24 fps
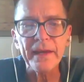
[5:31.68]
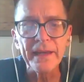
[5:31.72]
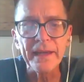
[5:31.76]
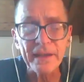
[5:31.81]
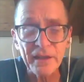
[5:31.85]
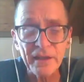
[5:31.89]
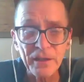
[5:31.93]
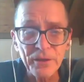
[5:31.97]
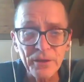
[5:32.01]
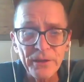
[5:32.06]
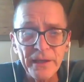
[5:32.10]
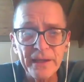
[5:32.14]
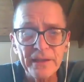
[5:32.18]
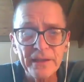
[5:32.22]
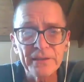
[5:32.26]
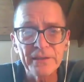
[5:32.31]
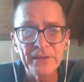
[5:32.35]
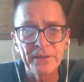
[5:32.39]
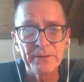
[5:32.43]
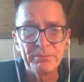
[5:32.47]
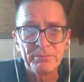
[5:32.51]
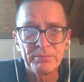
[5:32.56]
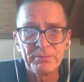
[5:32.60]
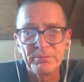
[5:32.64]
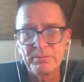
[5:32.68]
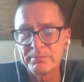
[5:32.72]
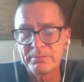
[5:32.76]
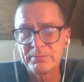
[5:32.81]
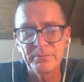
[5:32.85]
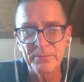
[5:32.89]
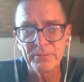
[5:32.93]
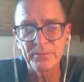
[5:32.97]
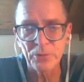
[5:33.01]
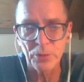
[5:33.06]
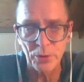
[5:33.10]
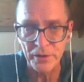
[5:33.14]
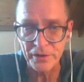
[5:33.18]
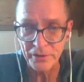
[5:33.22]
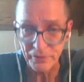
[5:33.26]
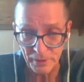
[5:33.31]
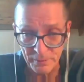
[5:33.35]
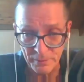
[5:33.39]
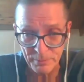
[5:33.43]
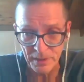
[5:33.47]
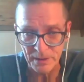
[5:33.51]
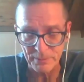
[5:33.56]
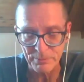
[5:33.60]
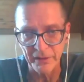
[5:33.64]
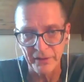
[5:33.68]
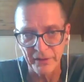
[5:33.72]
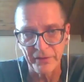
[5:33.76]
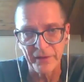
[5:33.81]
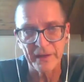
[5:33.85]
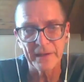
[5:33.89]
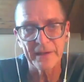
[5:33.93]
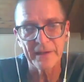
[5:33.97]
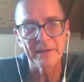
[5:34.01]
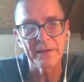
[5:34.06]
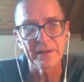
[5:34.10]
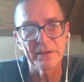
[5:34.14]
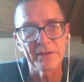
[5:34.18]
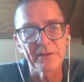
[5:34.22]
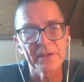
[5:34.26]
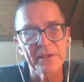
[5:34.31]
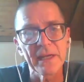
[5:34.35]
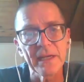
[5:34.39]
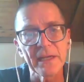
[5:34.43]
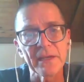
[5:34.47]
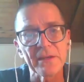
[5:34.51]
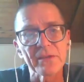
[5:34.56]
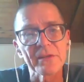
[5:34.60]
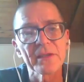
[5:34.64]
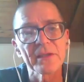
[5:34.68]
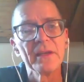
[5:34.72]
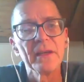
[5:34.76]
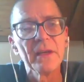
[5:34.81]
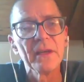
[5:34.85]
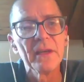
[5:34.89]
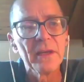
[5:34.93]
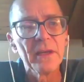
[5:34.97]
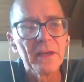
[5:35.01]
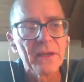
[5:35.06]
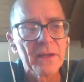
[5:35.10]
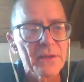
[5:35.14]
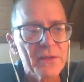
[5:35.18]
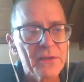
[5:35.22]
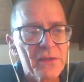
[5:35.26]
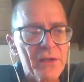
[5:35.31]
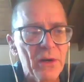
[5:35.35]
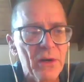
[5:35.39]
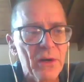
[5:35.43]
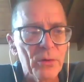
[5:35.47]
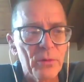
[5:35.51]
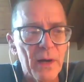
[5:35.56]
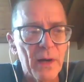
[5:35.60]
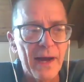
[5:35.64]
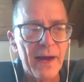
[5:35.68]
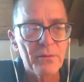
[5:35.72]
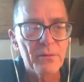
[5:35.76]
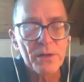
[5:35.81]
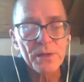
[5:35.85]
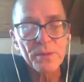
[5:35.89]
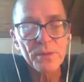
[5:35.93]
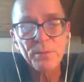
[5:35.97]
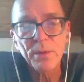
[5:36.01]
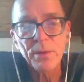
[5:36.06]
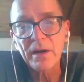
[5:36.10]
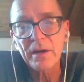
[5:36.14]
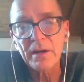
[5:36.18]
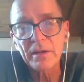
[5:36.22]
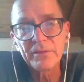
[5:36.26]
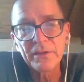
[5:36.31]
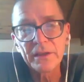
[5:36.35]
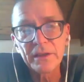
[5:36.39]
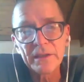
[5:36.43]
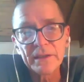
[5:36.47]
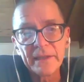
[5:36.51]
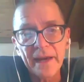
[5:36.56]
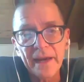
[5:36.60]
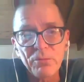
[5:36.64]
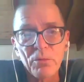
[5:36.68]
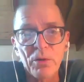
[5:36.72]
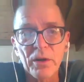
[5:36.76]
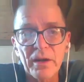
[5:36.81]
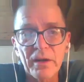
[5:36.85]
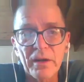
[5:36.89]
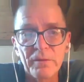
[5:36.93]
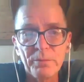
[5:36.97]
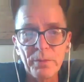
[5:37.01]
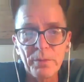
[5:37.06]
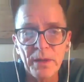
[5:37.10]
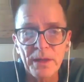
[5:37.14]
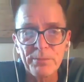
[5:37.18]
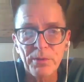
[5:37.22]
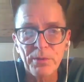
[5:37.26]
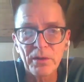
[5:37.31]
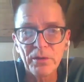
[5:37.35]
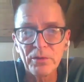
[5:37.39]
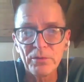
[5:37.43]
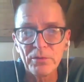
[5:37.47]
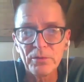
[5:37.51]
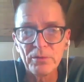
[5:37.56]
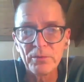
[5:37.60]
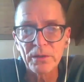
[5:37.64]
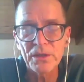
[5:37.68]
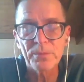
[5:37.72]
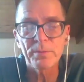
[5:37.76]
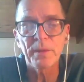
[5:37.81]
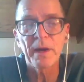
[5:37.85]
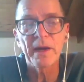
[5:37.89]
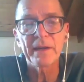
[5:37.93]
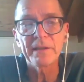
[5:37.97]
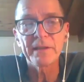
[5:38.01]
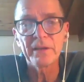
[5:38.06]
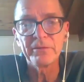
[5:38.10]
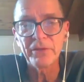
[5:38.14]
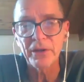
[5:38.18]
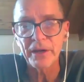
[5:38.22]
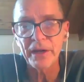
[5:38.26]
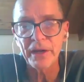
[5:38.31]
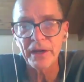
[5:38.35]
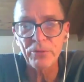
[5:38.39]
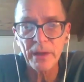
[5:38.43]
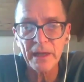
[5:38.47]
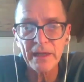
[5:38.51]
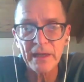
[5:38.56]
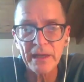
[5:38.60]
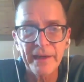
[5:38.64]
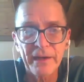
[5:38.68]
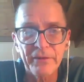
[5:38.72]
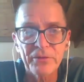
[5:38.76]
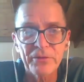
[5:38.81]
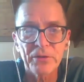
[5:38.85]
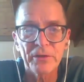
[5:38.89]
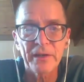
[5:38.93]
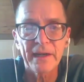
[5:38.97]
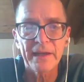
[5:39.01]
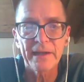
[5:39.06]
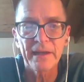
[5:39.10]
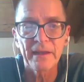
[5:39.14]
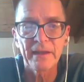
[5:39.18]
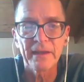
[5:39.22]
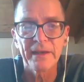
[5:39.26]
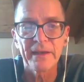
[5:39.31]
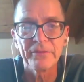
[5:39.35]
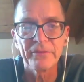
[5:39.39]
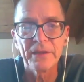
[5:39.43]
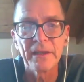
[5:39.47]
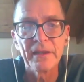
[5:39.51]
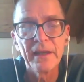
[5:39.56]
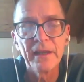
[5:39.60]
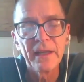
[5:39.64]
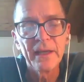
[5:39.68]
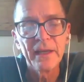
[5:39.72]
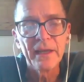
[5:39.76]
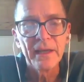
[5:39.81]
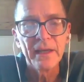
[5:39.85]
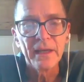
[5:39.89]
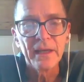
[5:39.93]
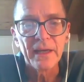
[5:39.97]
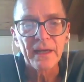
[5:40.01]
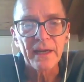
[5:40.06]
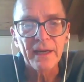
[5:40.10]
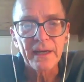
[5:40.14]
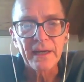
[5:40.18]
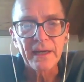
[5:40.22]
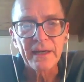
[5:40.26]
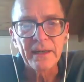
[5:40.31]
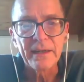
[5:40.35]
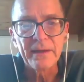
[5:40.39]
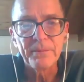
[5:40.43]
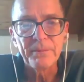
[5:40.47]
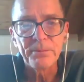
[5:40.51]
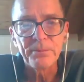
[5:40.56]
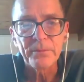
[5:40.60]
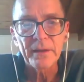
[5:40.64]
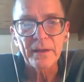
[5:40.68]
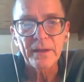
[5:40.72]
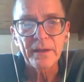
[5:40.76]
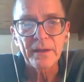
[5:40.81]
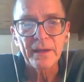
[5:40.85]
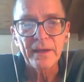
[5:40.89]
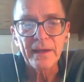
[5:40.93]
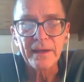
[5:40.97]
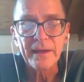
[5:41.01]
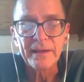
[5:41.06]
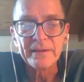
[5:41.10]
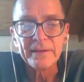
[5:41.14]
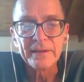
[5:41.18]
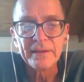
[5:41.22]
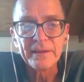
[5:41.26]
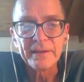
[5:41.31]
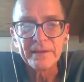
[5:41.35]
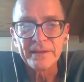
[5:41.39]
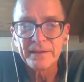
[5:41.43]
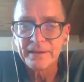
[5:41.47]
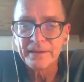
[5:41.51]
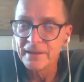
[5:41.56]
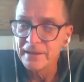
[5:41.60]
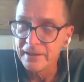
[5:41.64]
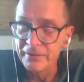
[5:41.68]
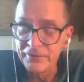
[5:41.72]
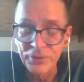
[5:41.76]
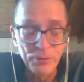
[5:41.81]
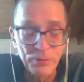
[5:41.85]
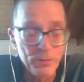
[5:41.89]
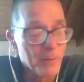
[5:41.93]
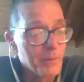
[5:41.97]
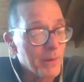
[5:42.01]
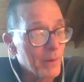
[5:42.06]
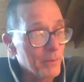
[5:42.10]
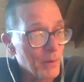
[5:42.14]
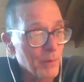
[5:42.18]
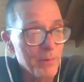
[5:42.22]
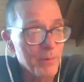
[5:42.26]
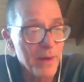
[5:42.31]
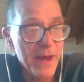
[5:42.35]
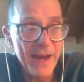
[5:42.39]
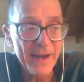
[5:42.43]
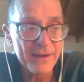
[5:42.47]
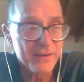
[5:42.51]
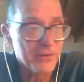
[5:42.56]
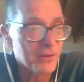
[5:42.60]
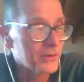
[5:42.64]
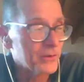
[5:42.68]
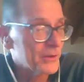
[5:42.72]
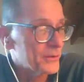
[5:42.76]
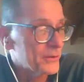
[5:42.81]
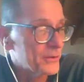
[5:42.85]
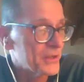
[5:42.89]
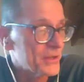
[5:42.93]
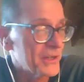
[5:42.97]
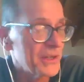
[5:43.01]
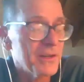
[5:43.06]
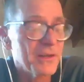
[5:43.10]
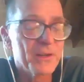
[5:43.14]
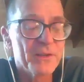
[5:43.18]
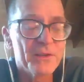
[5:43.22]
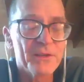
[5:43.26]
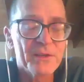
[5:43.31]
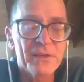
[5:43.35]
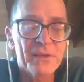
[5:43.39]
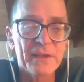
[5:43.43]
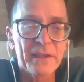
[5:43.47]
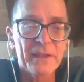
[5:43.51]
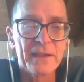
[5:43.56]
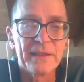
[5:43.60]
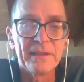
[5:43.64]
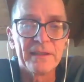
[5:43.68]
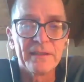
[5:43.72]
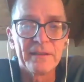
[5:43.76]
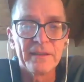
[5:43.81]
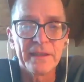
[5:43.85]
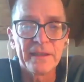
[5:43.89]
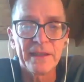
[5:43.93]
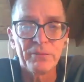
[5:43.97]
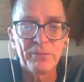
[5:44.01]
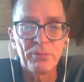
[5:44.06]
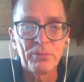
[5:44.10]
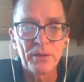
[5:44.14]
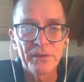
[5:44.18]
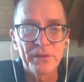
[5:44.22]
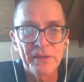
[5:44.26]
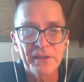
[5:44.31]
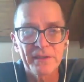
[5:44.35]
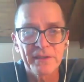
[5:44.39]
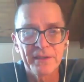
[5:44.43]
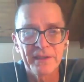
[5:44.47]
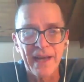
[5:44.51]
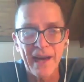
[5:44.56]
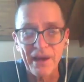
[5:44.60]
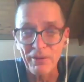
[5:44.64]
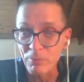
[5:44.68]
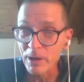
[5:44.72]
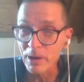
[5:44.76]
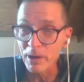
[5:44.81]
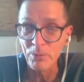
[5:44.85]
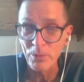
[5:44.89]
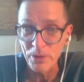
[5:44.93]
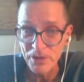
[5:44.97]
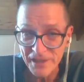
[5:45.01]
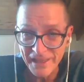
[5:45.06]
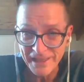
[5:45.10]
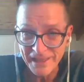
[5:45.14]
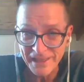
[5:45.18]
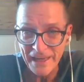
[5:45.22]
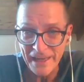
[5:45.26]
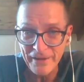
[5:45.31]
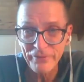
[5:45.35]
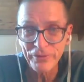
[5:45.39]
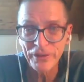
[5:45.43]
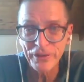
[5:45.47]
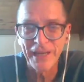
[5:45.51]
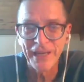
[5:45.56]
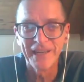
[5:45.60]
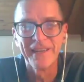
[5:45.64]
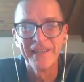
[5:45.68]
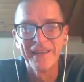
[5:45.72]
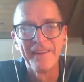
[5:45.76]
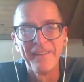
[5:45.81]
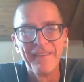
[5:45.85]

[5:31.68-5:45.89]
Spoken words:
including to ordinary people in the United States. So I was part of a network of people who responded very quickly after 9/11. And if you remember back all those years, it was not well received.